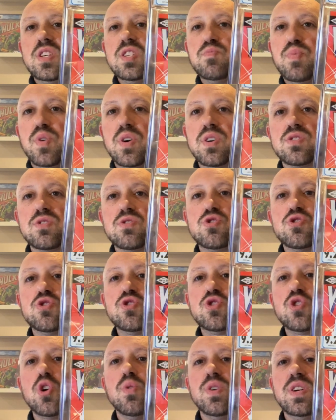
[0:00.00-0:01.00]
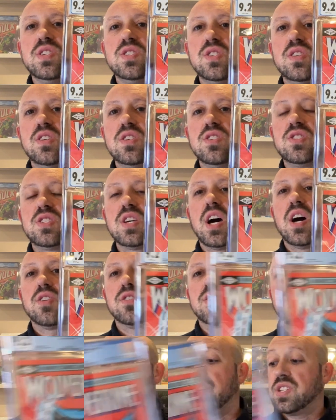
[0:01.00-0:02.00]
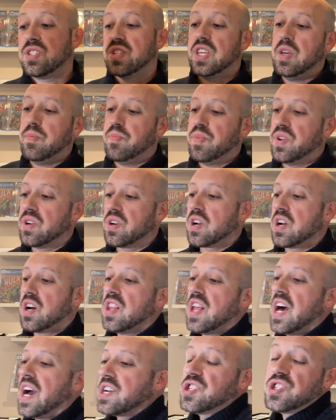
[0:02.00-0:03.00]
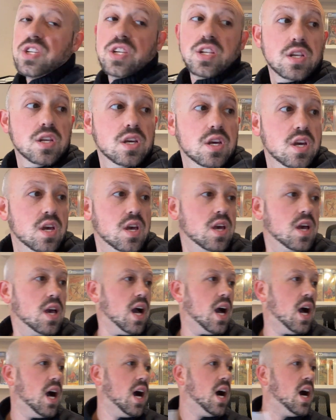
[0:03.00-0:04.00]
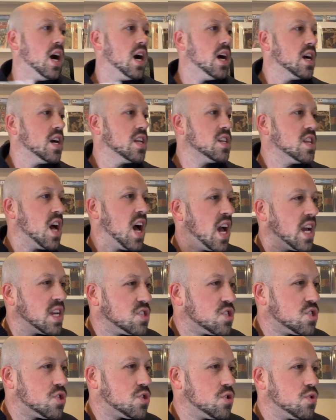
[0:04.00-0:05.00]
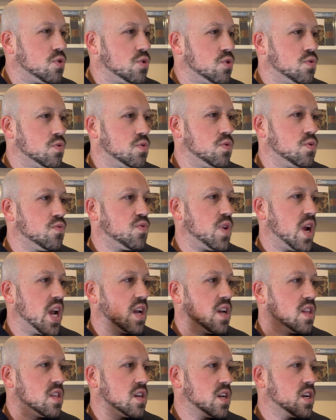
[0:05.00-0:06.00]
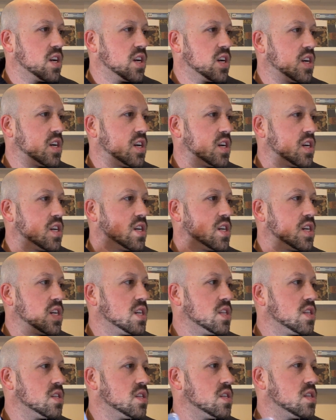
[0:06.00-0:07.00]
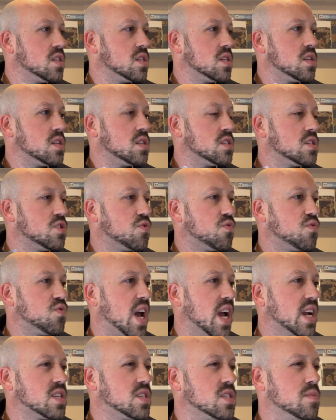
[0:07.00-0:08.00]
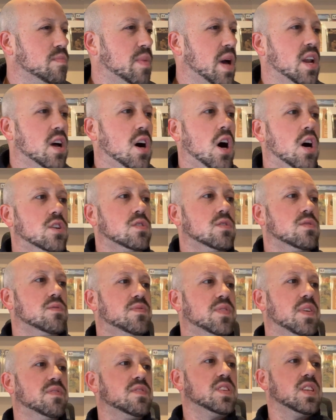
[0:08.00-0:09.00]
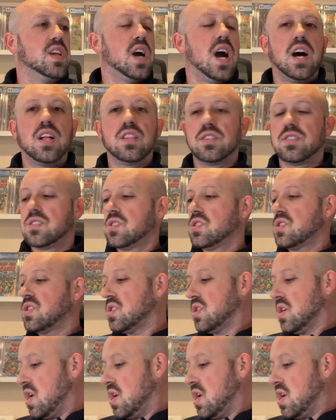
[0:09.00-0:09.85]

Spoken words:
books are so easy to sell. They're great to keep in your collection. A 9.2 regular direct is about $150.